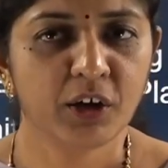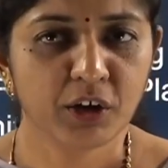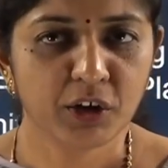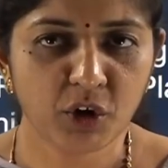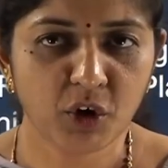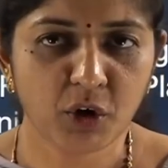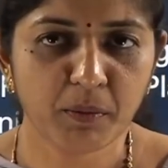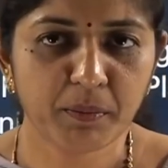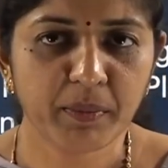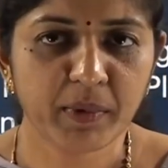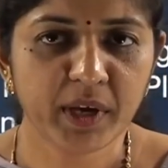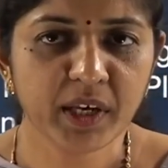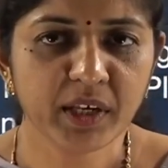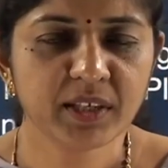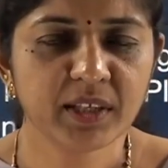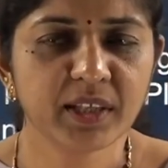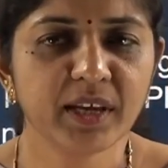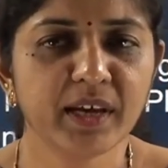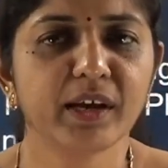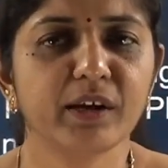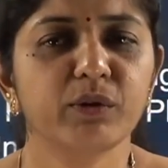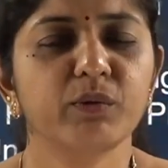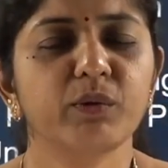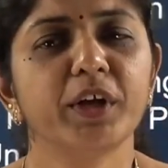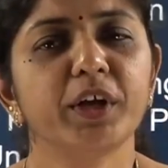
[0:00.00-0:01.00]
topics,
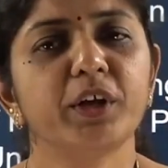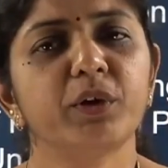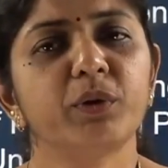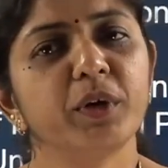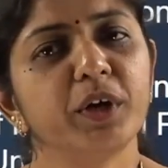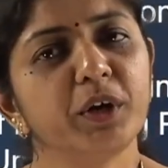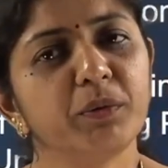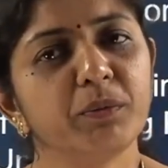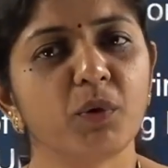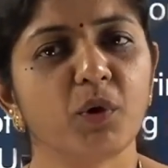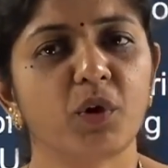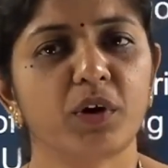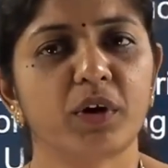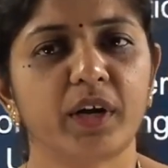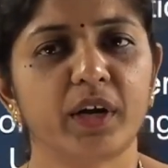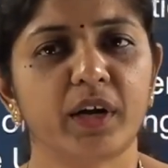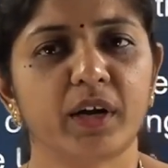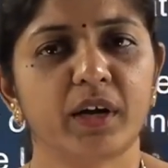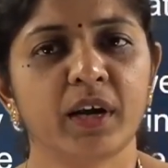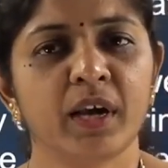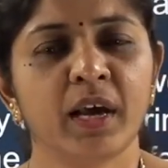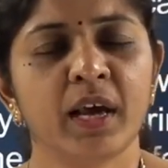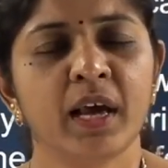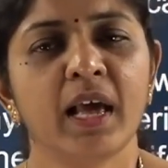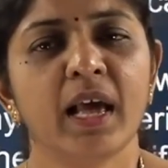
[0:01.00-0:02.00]
they are going to be
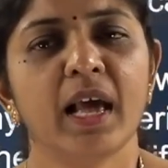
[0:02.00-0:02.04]
important.